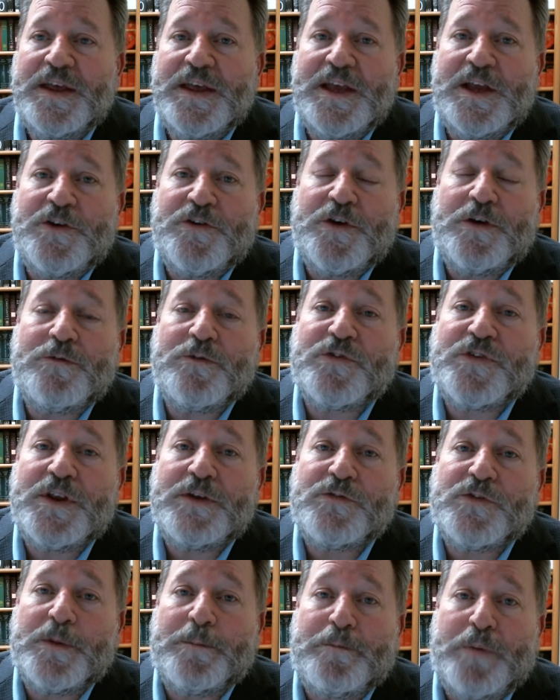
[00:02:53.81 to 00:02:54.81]
injured and
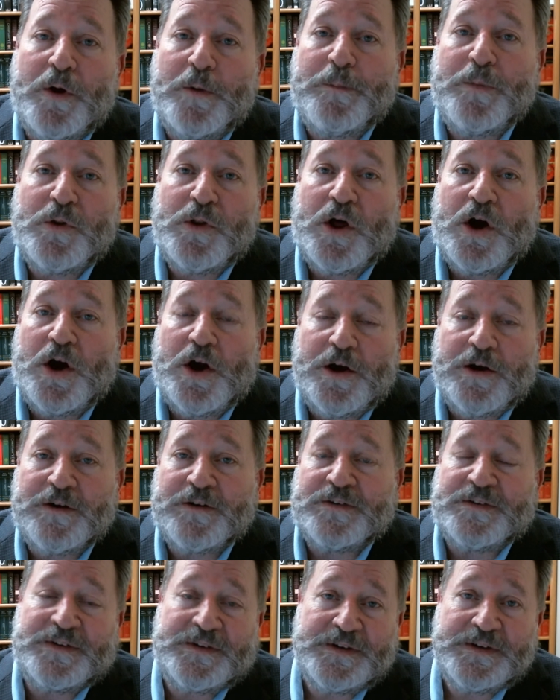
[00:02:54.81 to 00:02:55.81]
receives the Purple
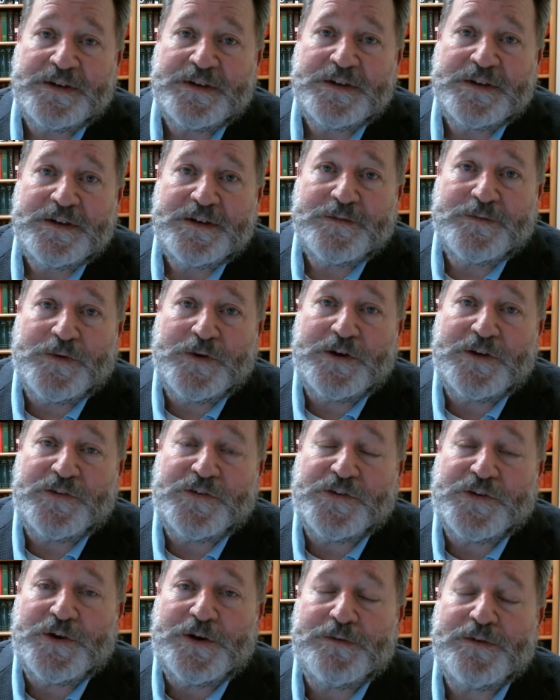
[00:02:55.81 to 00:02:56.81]
Heart for
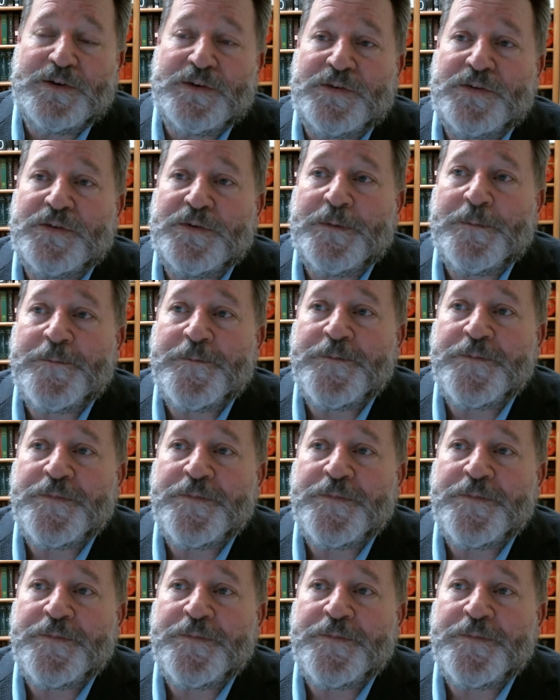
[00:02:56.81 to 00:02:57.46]
his service.